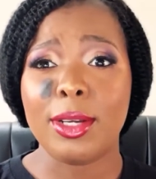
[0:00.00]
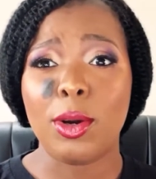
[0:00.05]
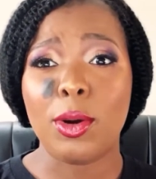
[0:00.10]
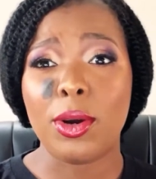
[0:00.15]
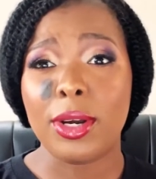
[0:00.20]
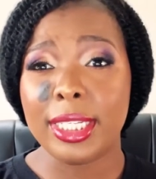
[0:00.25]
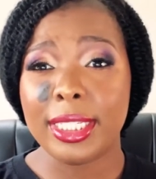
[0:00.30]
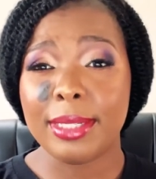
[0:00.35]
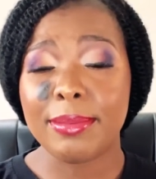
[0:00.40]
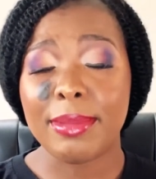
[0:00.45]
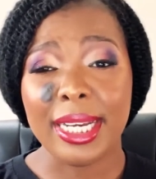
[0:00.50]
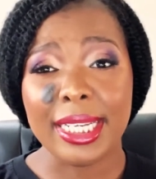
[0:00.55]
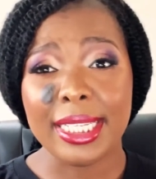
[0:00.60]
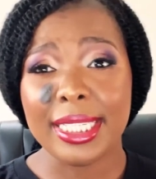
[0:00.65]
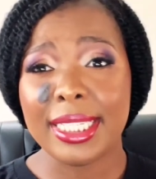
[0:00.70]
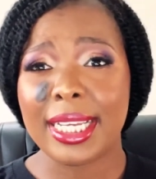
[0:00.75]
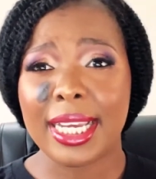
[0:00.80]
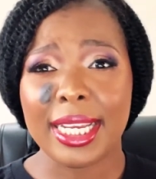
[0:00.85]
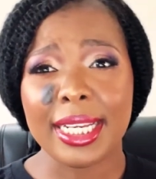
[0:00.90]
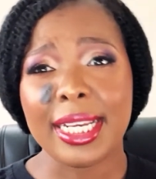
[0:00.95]

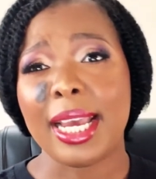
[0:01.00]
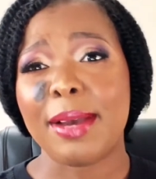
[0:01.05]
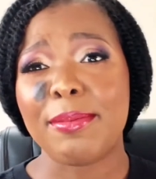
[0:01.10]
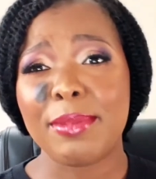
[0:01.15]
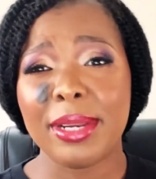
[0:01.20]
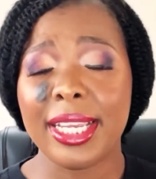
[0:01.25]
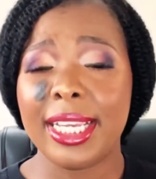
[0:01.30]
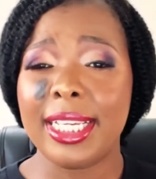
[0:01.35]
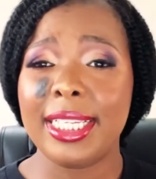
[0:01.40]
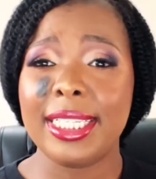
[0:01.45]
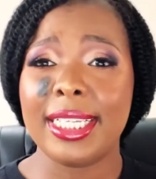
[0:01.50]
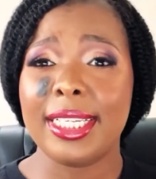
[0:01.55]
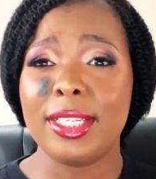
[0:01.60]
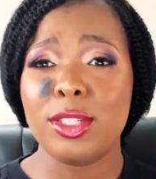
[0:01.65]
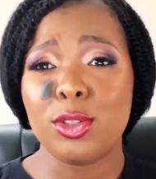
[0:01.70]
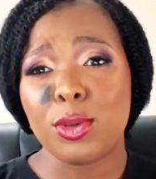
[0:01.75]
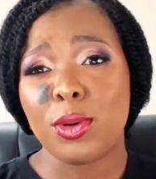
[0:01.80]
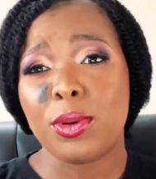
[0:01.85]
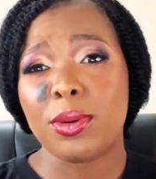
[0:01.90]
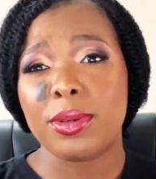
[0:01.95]
on-demand kind of application,
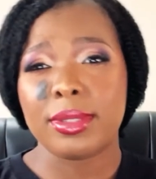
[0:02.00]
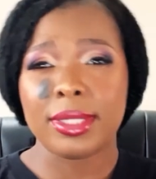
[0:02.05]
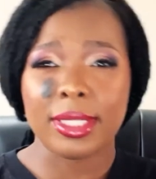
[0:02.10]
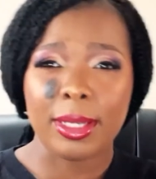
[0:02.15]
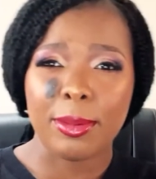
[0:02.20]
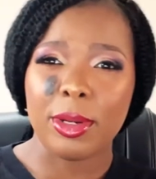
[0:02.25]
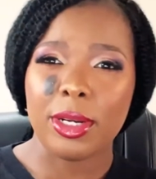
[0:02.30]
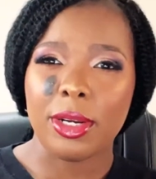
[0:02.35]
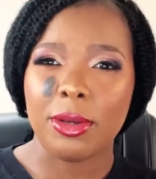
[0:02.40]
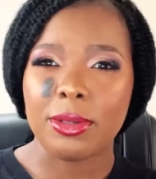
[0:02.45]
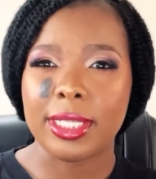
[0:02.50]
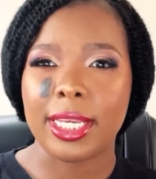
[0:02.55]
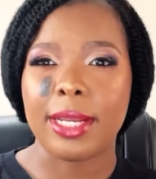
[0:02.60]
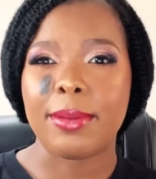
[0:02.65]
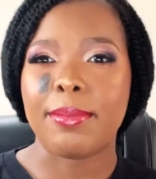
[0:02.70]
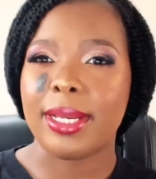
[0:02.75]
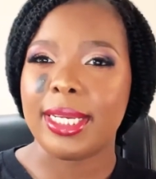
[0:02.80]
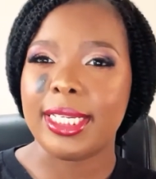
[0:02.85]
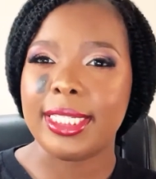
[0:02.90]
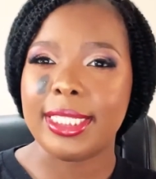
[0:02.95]
so someone else can
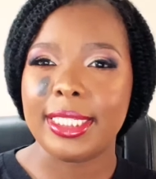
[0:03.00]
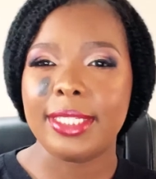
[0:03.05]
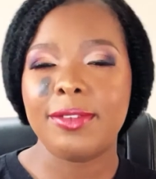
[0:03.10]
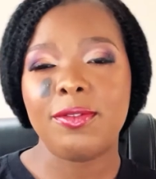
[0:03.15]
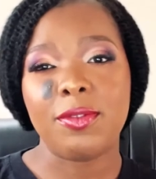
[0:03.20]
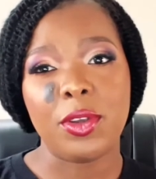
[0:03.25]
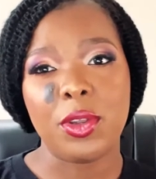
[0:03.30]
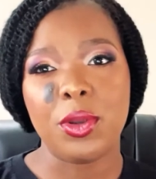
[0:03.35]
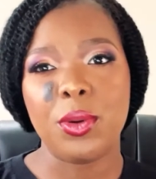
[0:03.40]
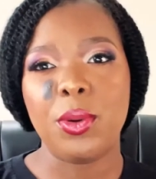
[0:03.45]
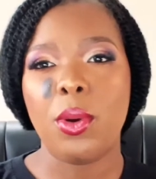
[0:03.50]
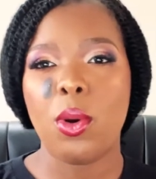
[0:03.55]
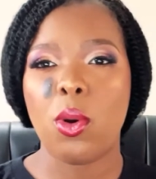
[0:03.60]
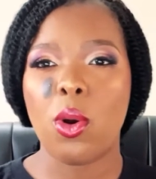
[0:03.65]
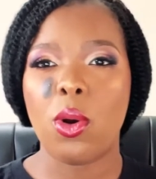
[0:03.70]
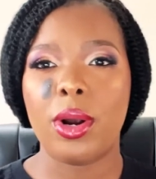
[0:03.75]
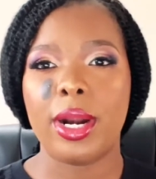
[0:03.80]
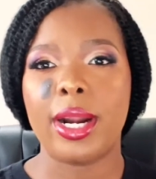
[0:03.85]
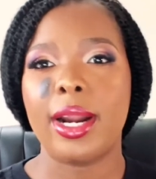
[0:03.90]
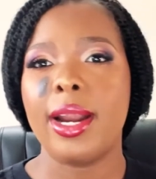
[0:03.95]
manage it for you,
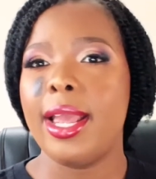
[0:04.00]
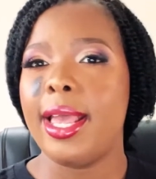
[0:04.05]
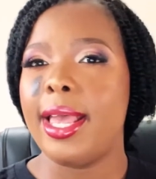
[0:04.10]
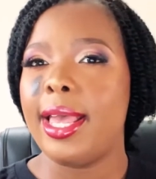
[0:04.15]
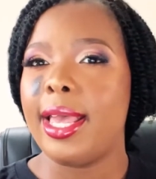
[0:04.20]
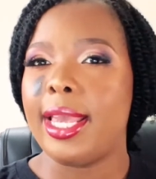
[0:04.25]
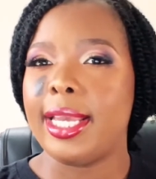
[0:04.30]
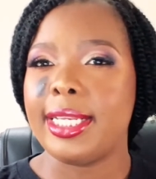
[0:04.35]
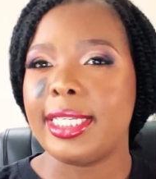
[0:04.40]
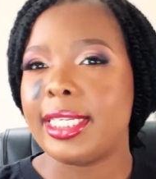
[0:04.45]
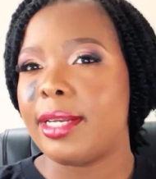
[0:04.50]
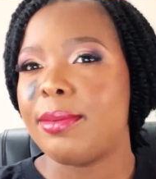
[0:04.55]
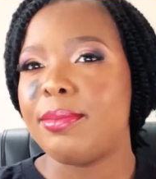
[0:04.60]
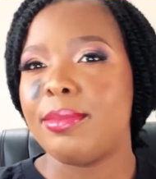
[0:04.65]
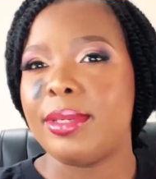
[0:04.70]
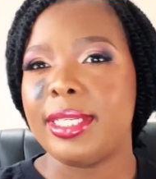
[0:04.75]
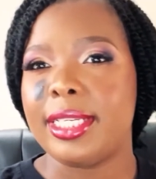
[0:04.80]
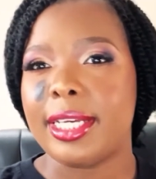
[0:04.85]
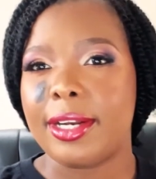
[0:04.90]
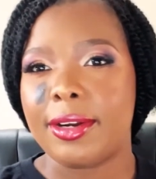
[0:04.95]
or it can
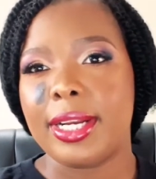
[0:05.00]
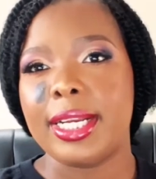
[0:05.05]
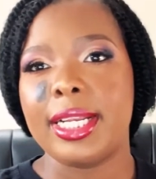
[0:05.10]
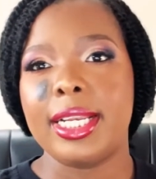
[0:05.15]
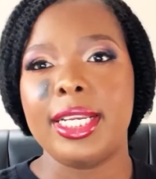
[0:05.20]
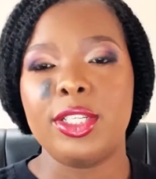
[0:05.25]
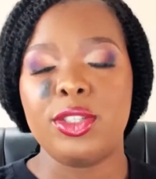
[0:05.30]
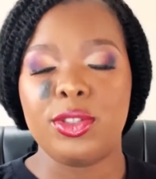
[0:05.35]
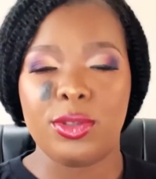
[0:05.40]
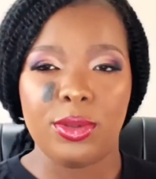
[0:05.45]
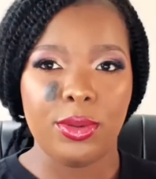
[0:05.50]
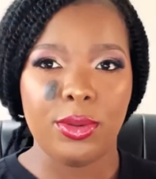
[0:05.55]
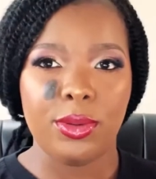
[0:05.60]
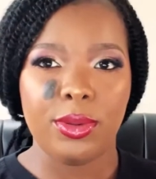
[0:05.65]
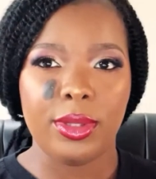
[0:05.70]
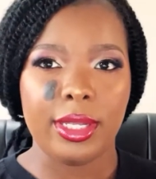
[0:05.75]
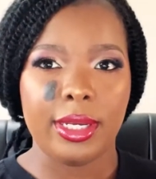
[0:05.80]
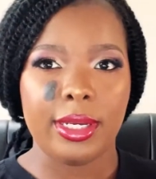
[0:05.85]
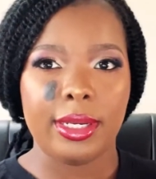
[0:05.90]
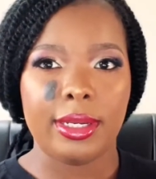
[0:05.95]
be directly to
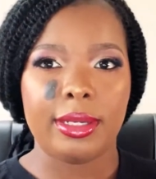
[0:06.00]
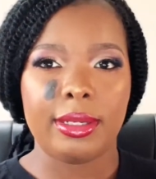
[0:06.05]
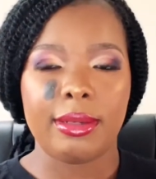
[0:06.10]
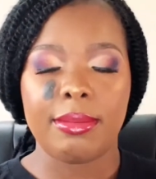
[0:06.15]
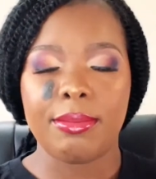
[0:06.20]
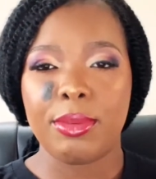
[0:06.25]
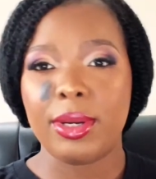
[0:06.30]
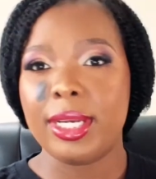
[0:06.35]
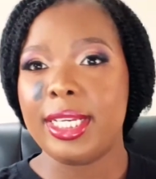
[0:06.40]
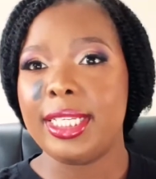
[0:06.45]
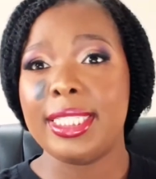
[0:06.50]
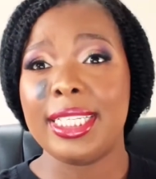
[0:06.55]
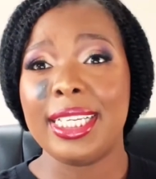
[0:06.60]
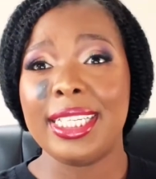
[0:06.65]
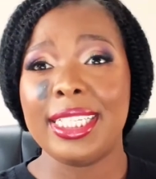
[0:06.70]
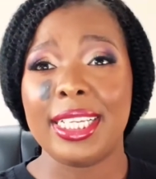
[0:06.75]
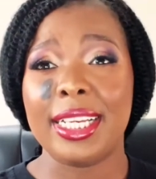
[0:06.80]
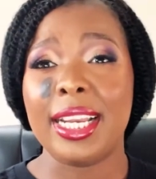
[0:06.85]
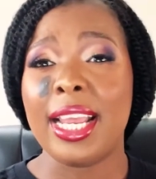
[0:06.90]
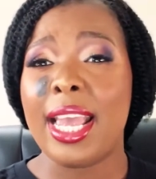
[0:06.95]
the police
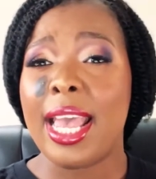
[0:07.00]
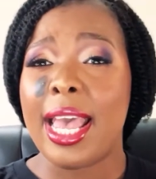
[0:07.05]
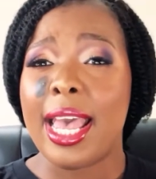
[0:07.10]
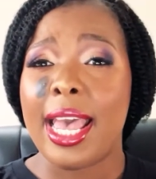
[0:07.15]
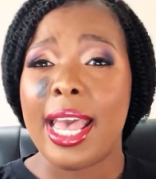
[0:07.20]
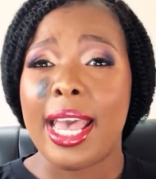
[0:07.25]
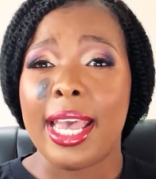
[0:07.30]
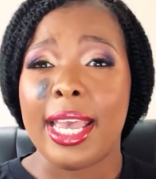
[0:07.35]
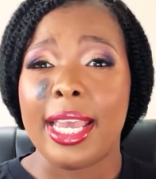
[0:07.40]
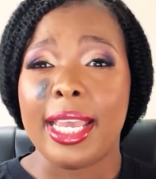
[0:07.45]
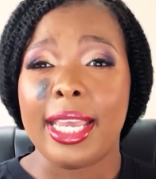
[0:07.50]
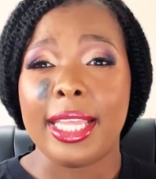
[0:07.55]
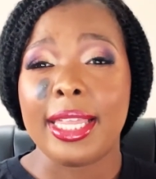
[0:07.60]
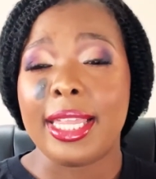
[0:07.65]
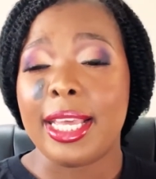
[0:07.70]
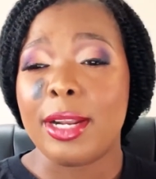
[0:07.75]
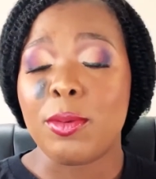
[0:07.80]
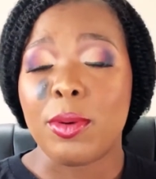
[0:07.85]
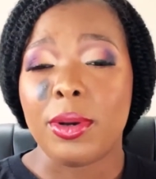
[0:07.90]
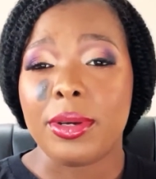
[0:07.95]
station.
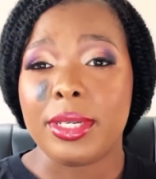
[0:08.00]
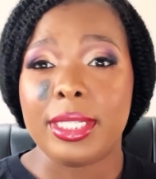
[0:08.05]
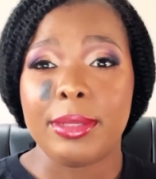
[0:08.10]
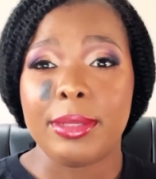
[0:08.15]
Then, well, it